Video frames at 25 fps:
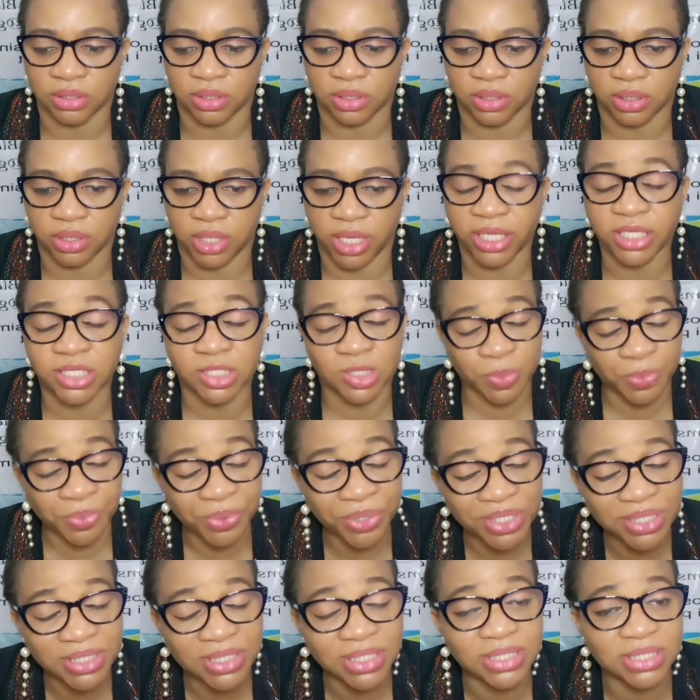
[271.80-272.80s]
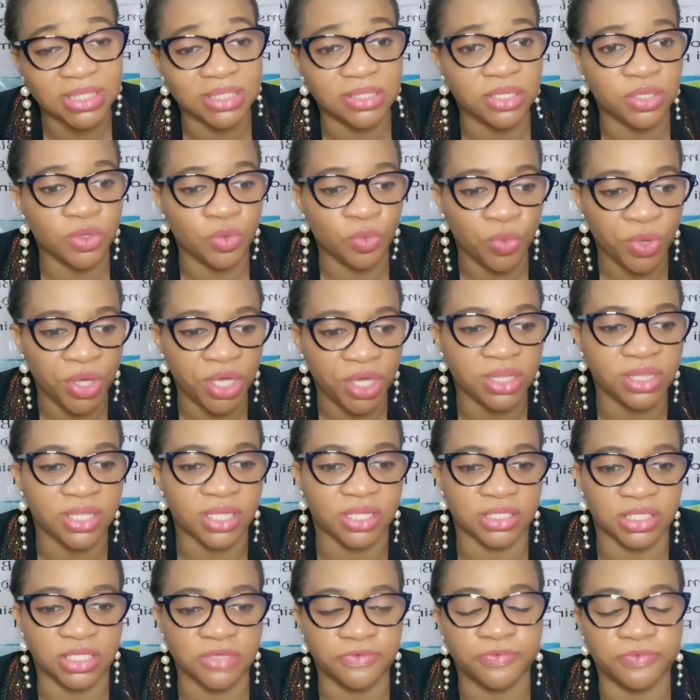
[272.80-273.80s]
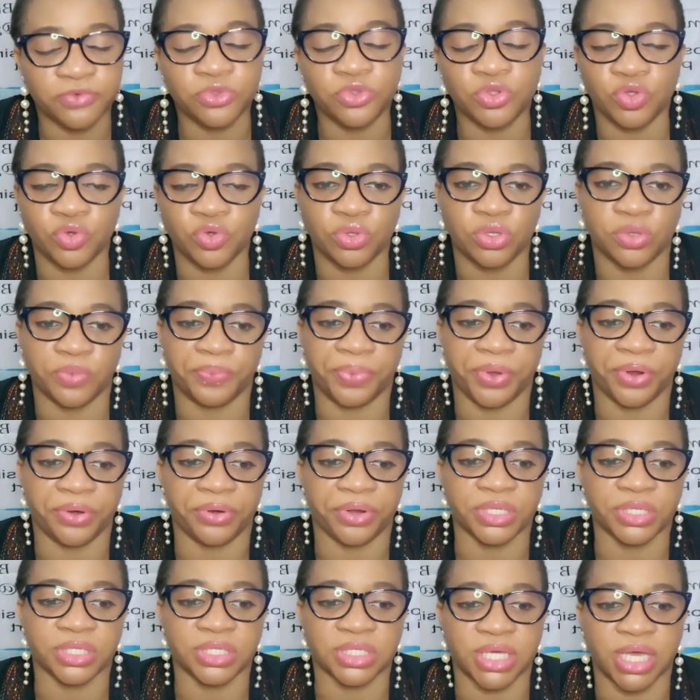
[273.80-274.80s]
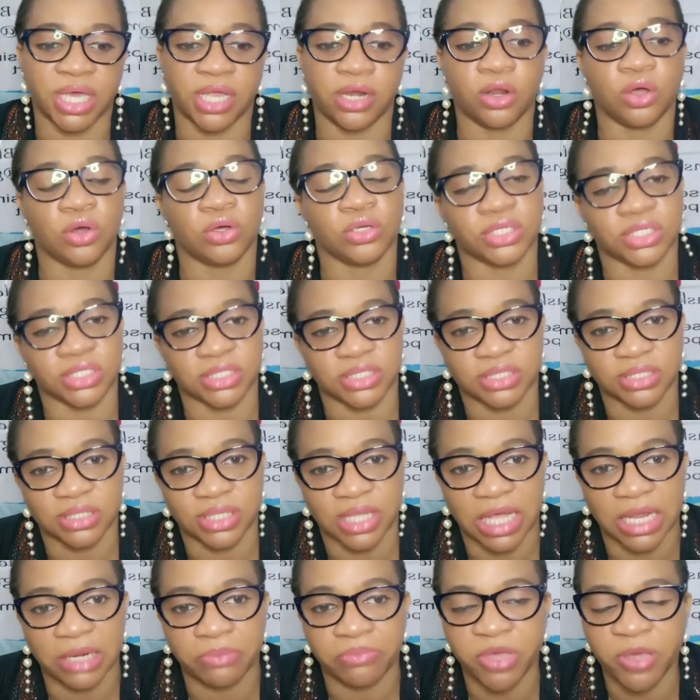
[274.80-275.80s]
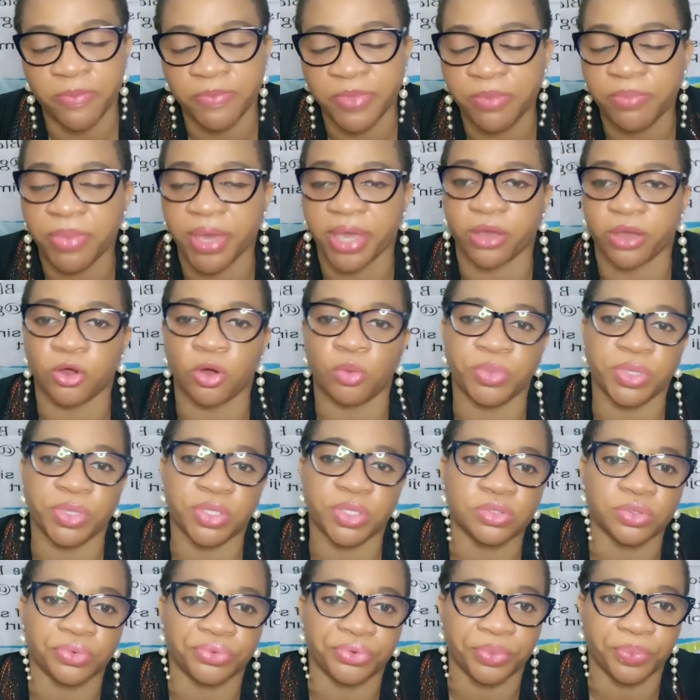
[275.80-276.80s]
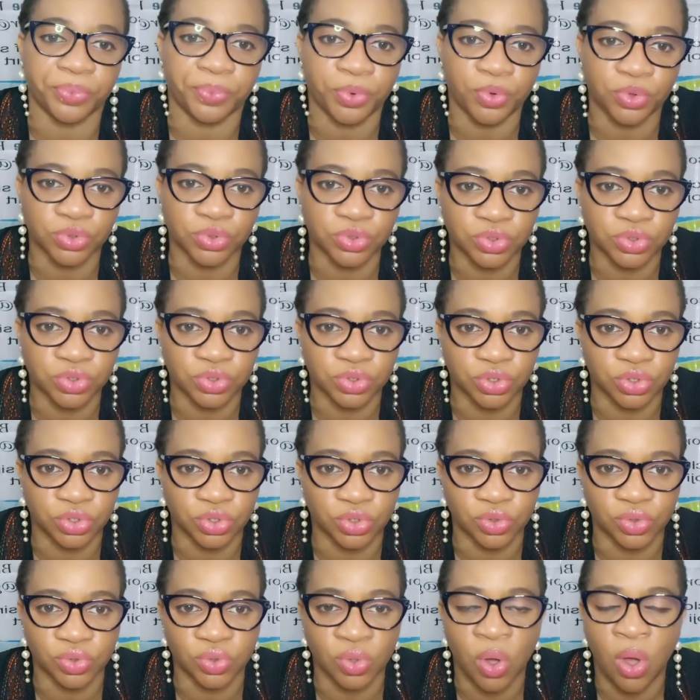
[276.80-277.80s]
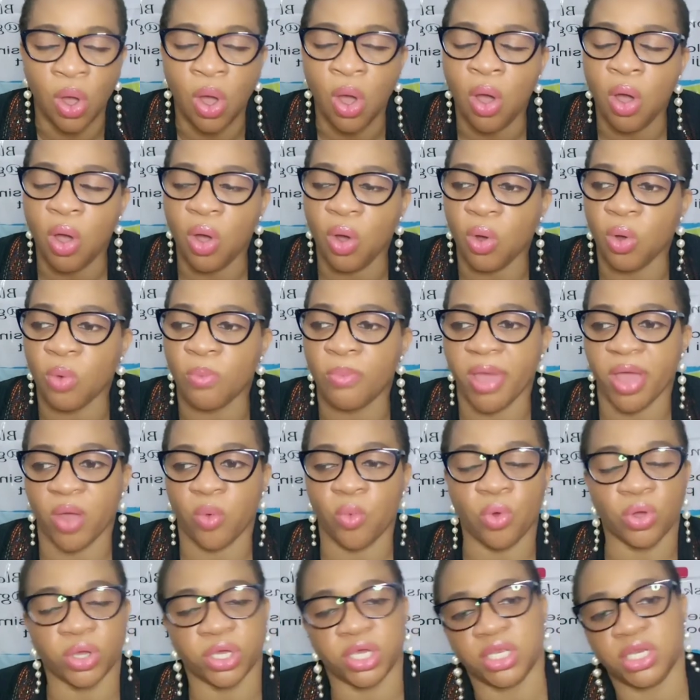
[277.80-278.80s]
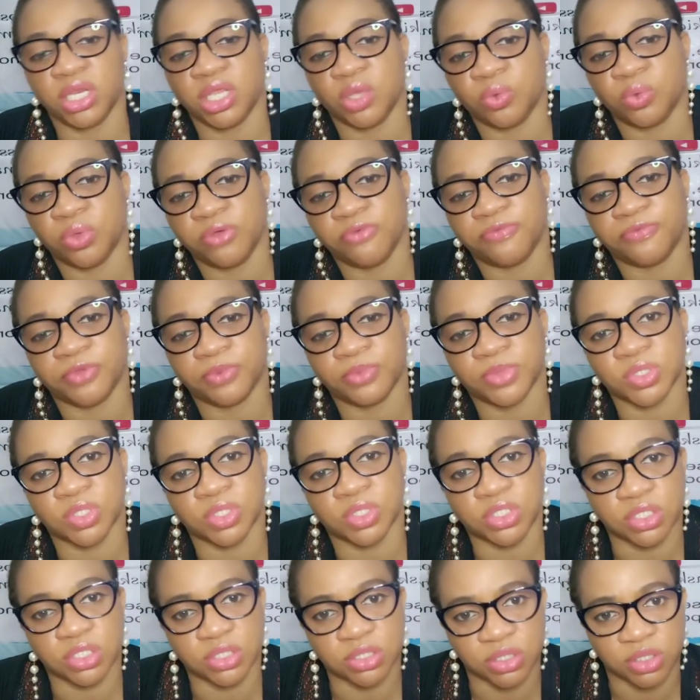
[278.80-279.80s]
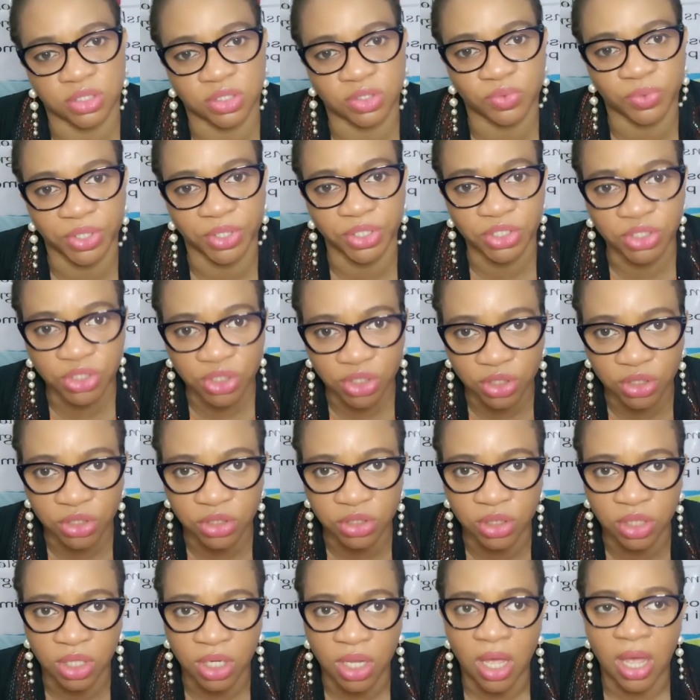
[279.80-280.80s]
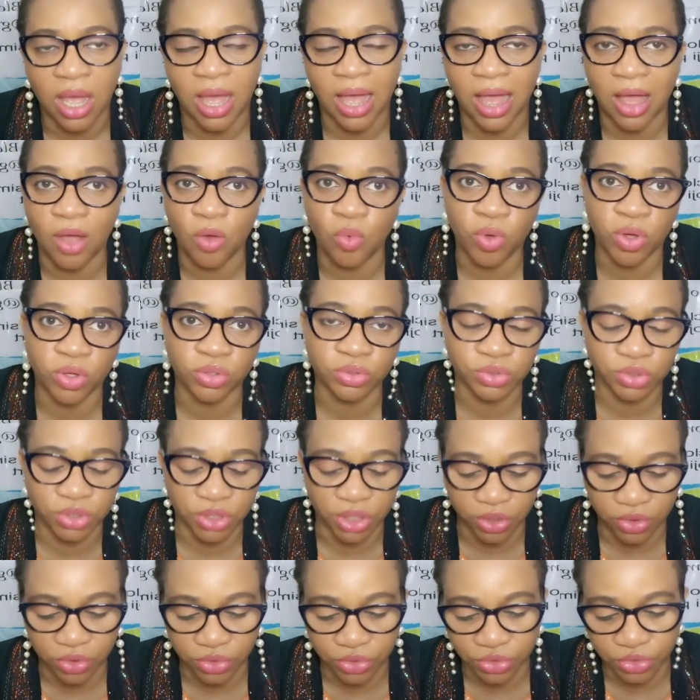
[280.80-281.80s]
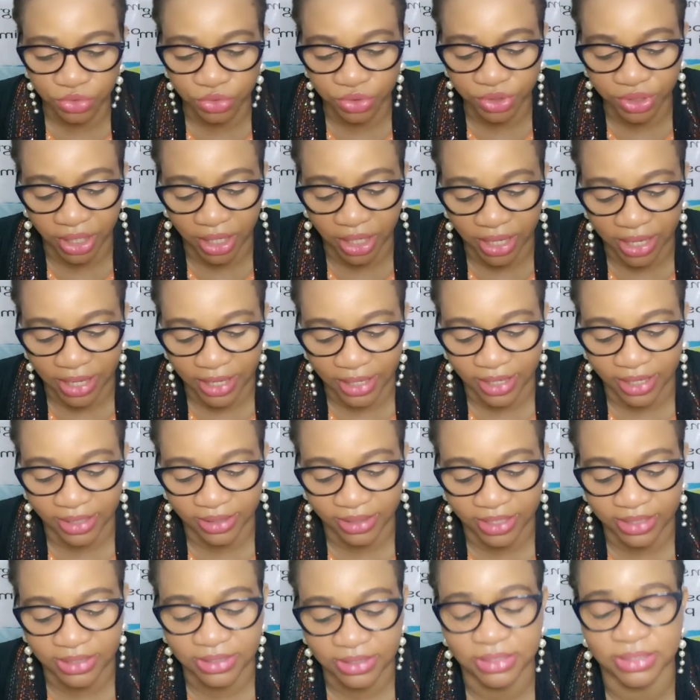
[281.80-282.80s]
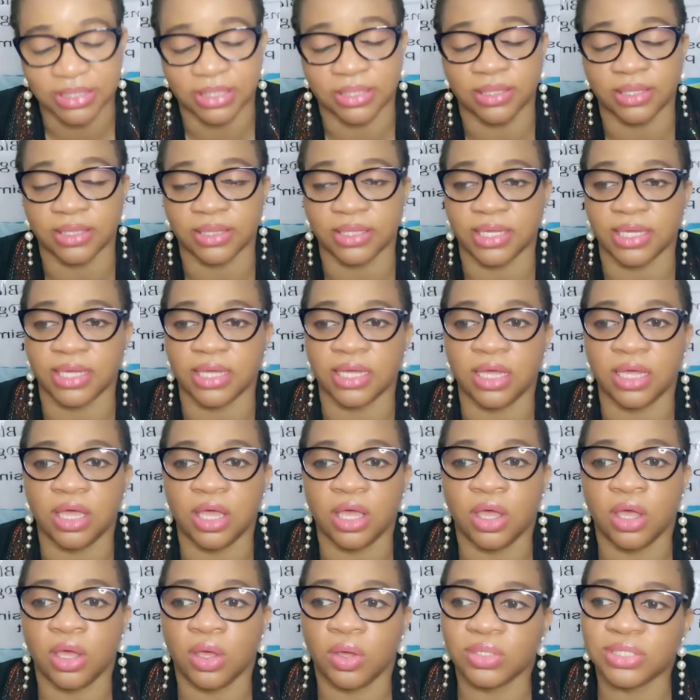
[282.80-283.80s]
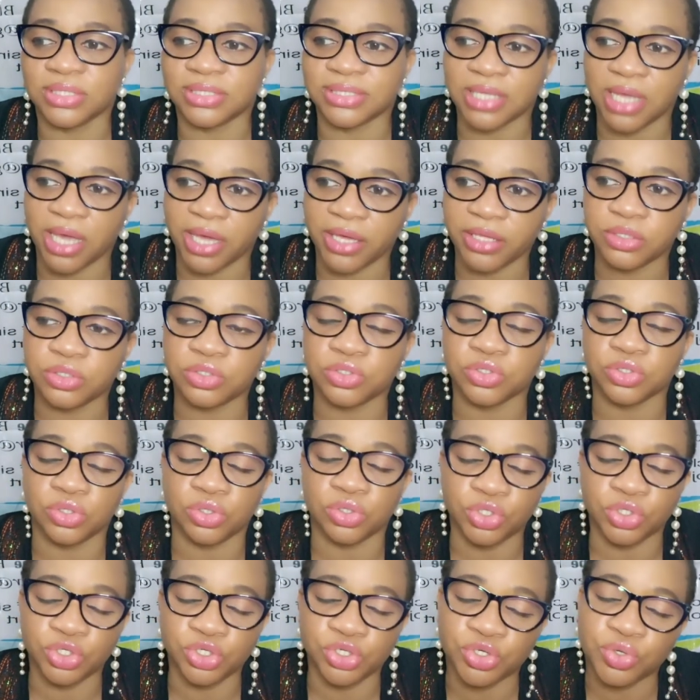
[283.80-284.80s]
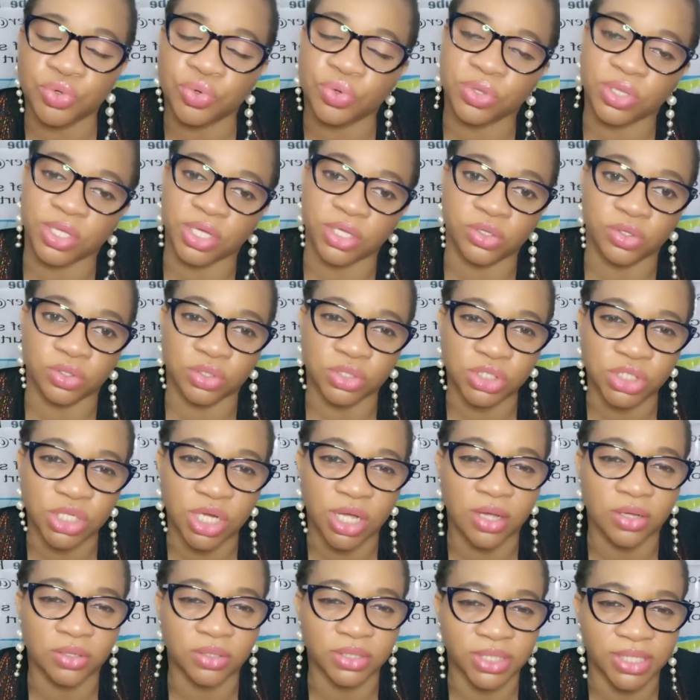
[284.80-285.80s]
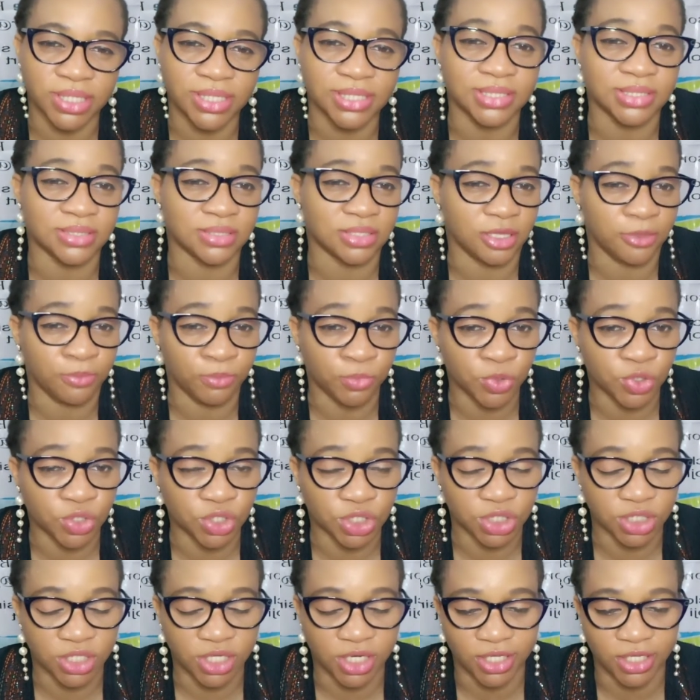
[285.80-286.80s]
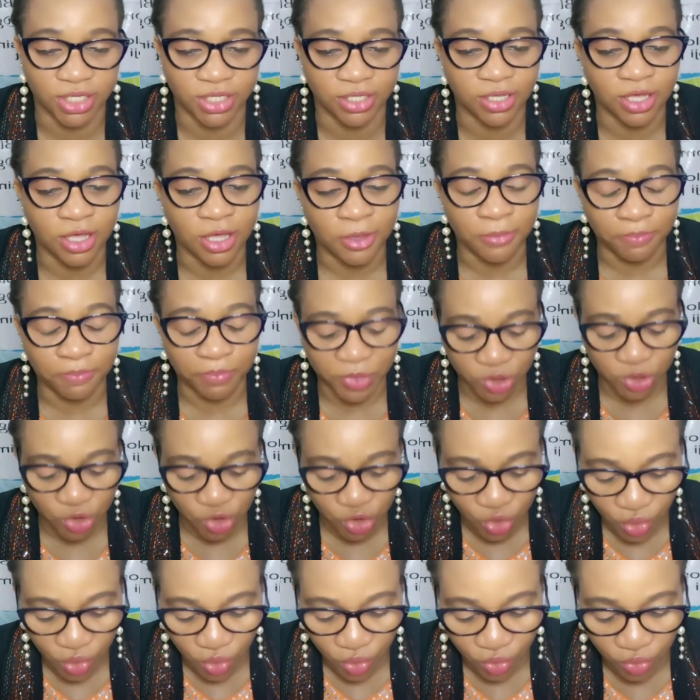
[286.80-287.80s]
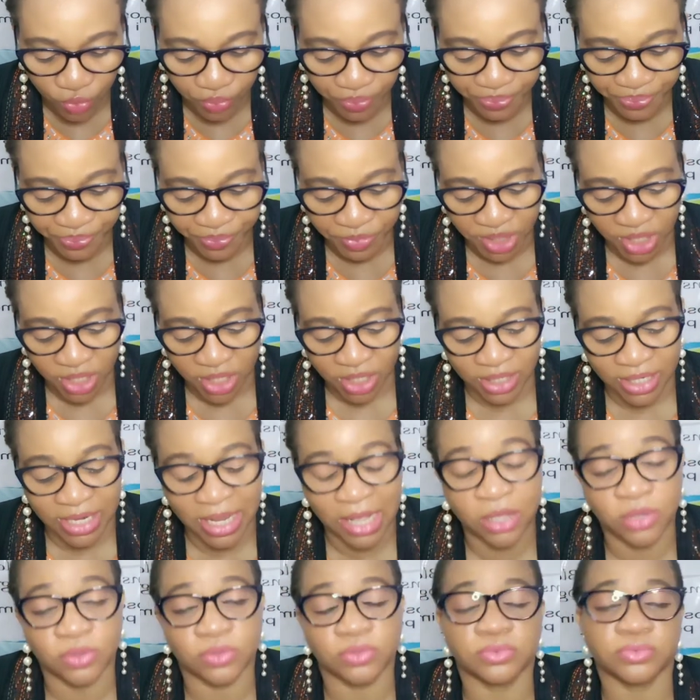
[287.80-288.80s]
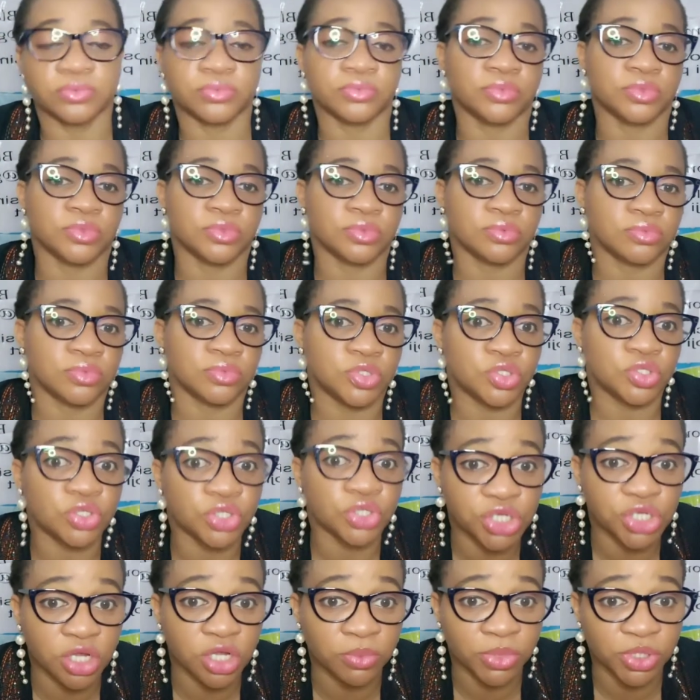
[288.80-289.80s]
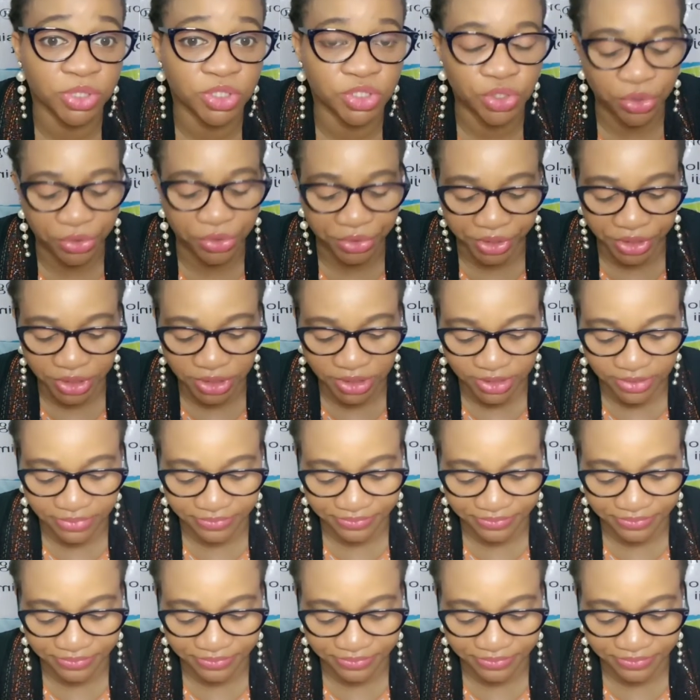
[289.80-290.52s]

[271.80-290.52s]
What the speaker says: express it in a way that even you, the parents, can understand, maybe by coming to report to you or by walking away from such a situation? How well do they control their anger? That is another sign to show that your child is emotionally mature. Now, social maturity.